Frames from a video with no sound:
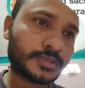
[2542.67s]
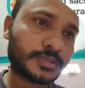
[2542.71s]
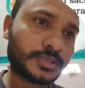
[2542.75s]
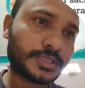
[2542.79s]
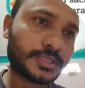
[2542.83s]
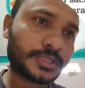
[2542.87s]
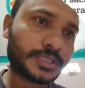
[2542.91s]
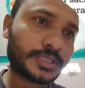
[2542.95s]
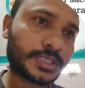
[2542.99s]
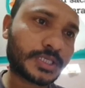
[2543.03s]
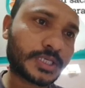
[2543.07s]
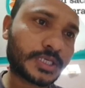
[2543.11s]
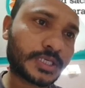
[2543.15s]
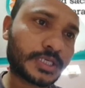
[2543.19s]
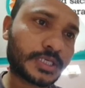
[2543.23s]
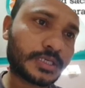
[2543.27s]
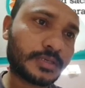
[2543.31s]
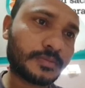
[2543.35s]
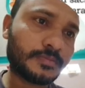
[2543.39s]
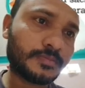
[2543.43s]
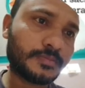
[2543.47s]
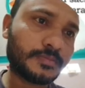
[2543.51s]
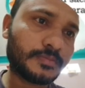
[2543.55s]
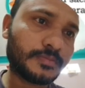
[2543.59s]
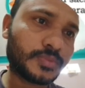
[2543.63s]

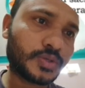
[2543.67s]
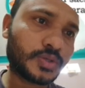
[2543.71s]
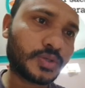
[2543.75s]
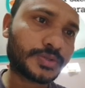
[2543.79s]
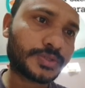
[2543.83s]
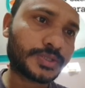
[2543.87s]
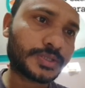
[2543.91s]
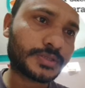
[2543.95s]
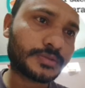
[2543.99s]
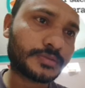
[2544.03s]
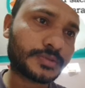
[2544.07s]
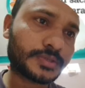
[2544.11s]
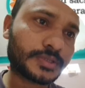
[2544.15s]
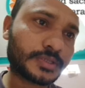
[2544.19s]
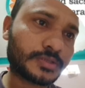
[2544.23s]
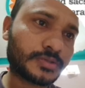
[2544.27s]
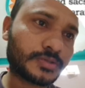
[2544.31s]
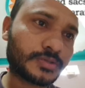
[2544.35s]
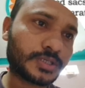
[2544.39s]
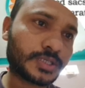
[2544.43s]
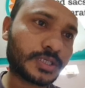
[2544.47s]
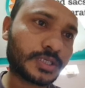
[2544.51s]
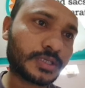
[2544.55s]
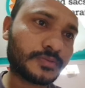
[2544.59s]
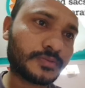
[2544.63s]
Sternum bones. So
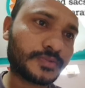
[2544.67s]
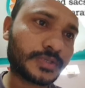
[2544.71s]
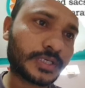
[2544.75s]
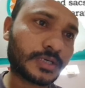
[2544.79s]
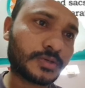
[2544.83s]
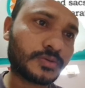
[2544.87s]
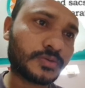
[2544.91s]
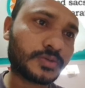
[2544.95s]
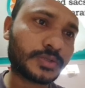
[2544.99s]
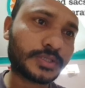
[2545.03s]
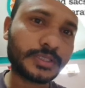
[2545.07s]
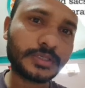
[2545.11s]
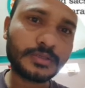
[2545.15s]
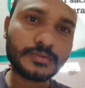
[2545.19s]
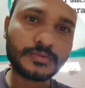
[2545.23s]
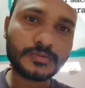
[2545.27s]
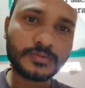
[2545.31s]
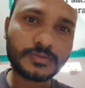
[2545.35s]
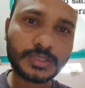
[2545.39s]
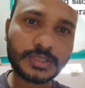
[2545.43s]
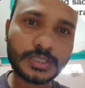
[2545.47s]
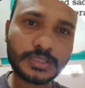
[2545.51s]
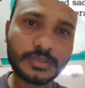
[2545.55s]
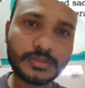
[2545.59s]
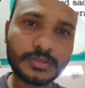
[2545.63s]
here we have only
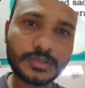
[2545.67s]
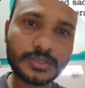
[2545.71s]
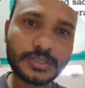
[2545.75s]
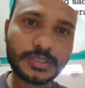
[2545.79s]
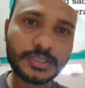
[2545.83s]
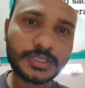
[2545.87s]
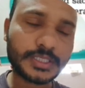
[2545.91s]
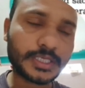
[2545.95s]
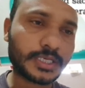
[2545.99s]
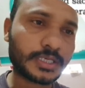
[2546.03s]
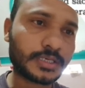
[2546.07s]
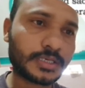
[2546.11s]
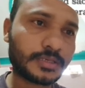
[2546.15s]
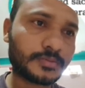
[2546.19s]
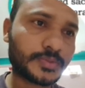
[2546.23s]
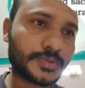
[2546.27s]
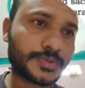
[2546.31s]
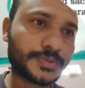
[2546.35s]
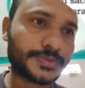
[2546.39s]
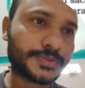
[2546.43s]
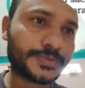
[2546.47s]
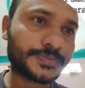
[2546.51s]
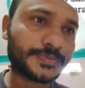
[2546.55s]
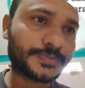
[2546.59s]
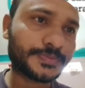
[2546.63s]
one sternum
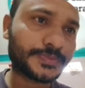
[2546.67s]
bones.